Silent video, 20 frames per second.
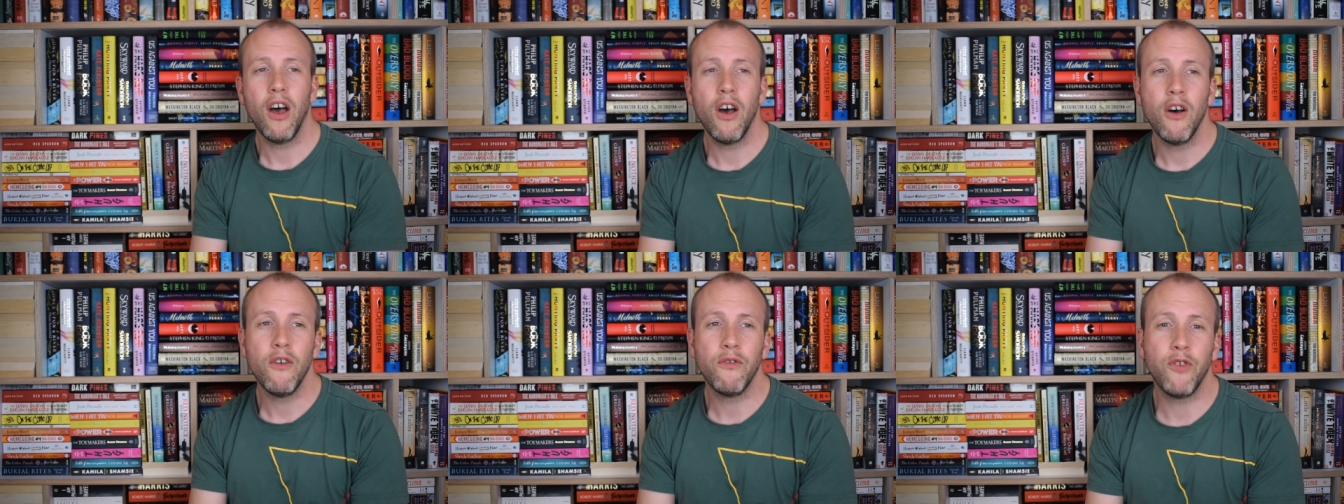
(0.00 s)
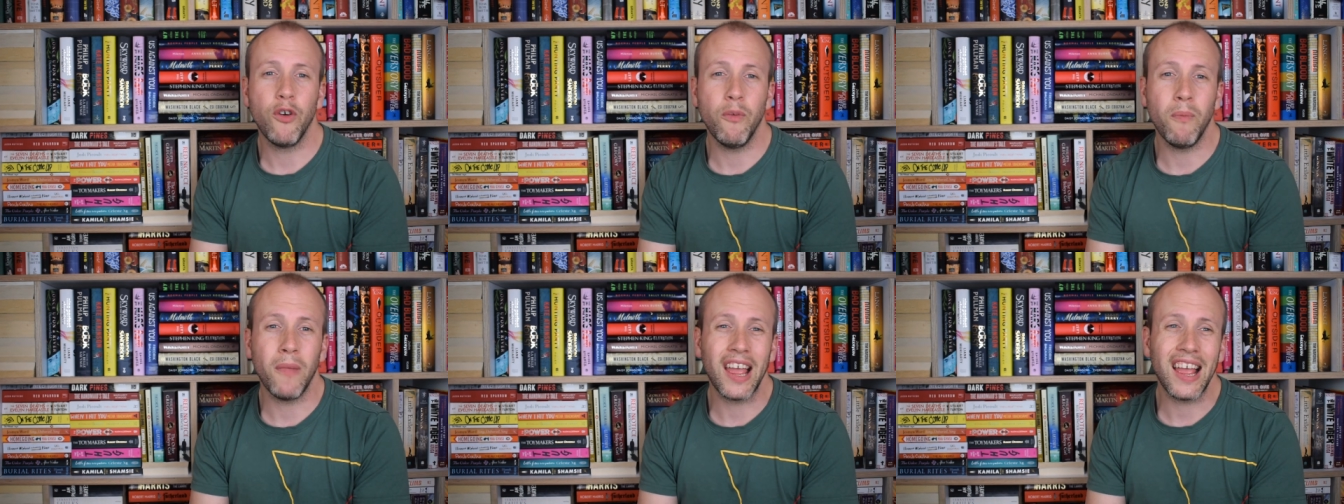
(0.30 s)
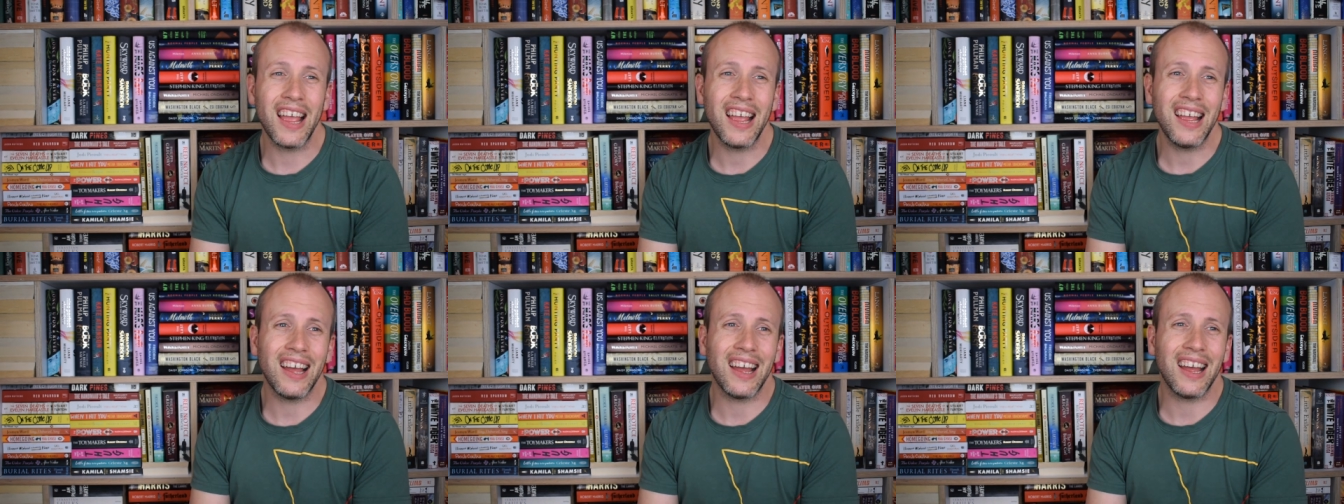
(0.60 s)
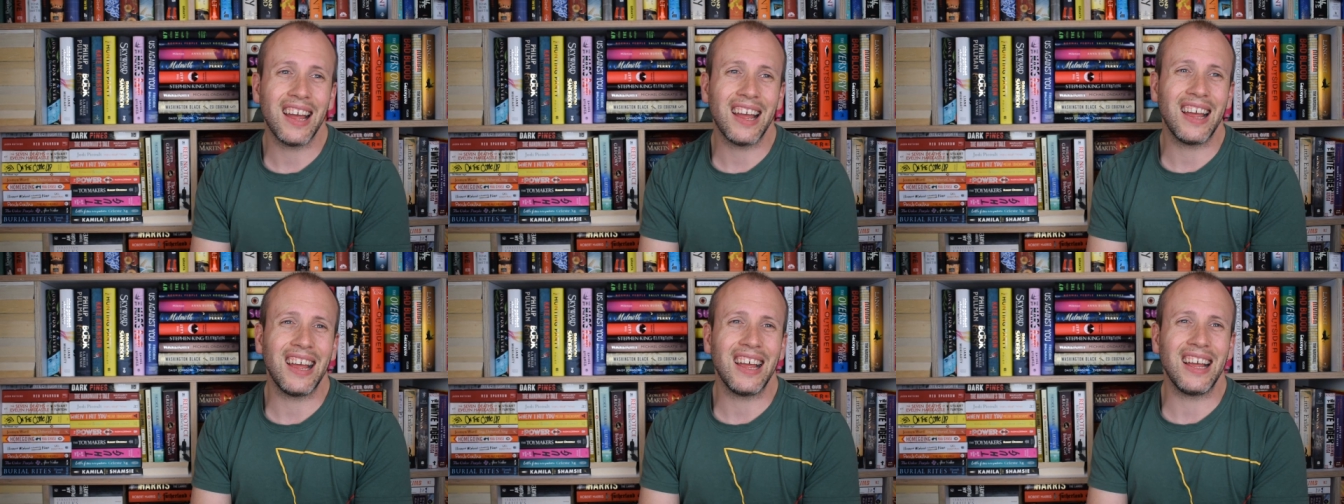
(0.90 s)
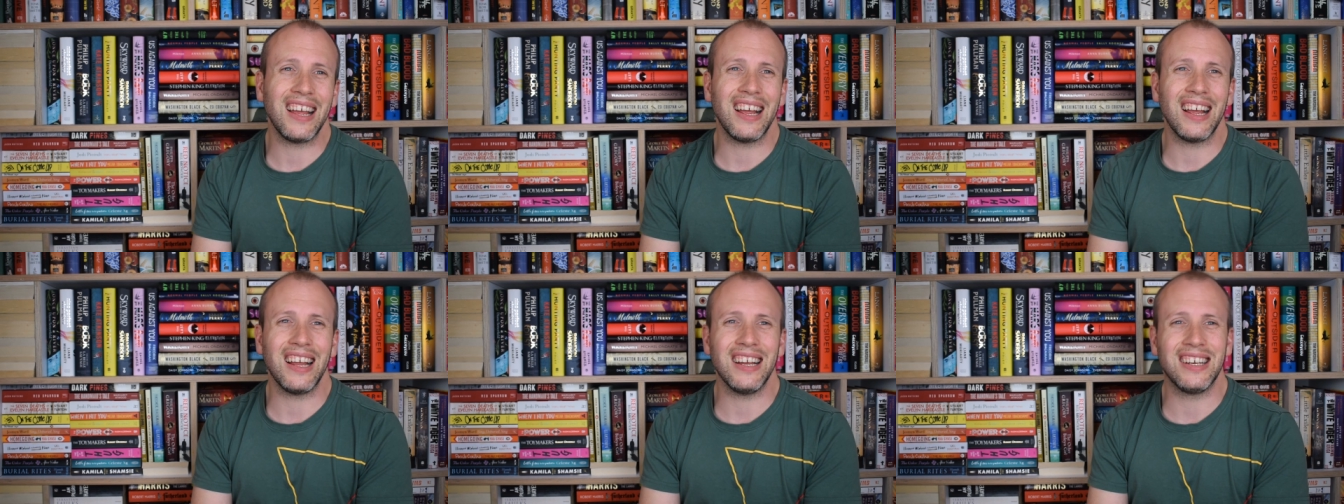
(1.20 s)
For me,
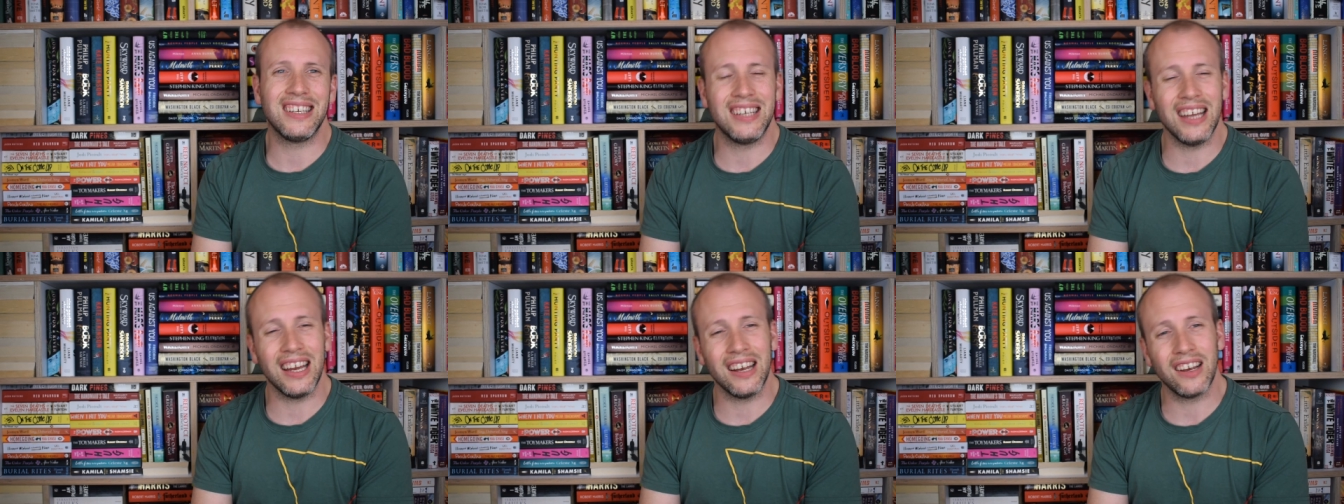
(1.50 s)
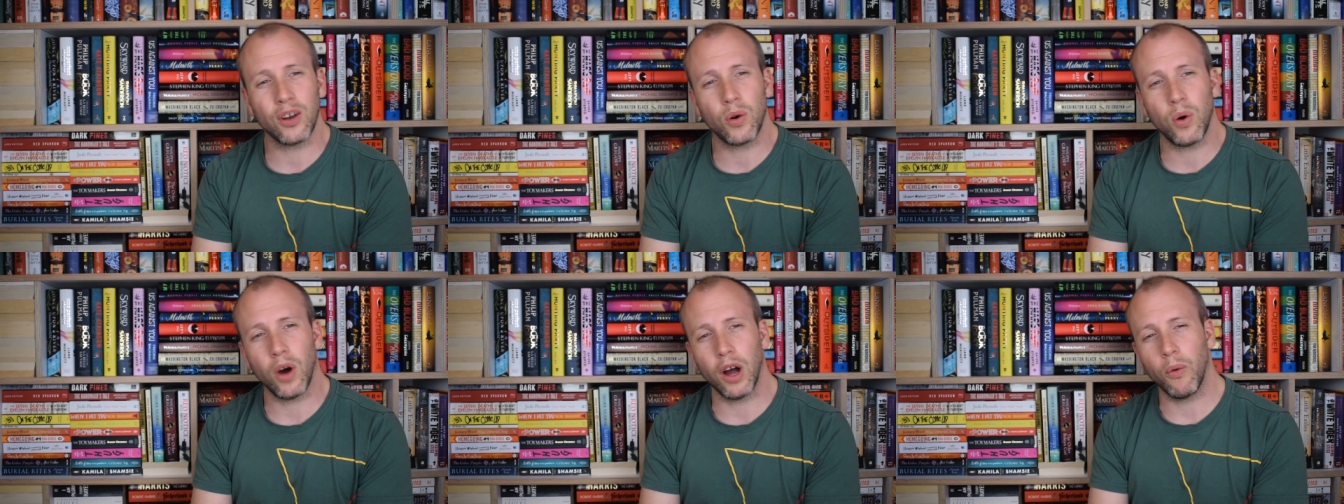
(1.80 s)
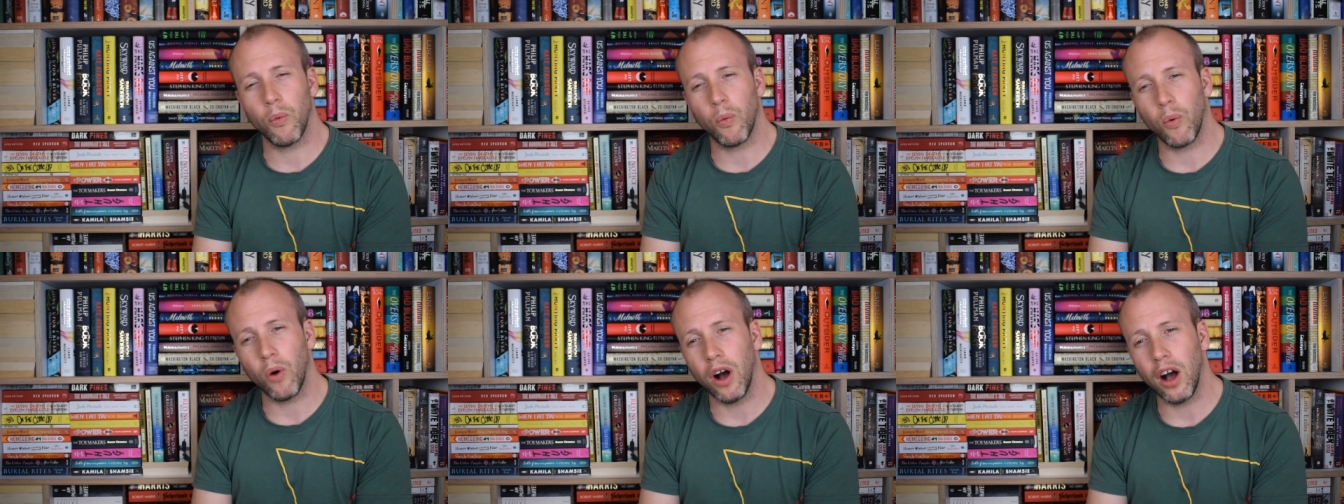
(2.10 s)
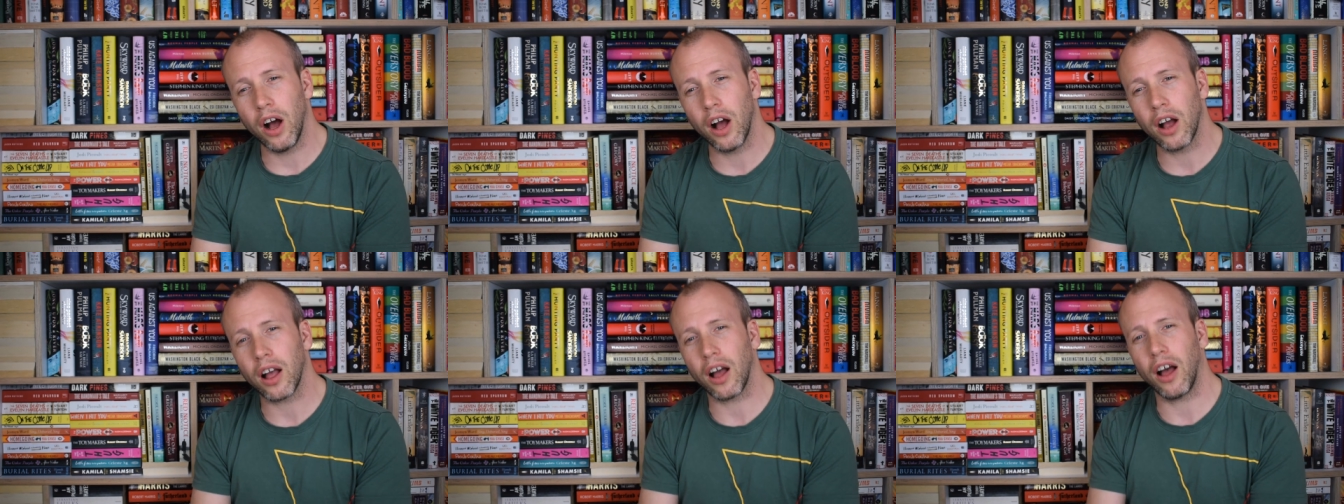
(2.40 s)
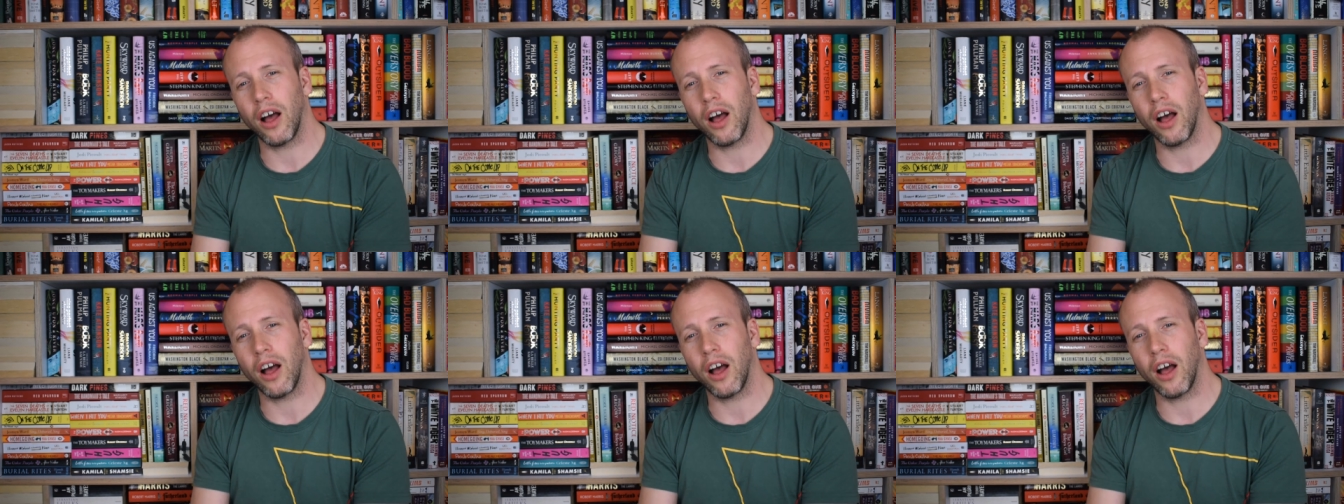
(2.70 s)
it didn't quite work.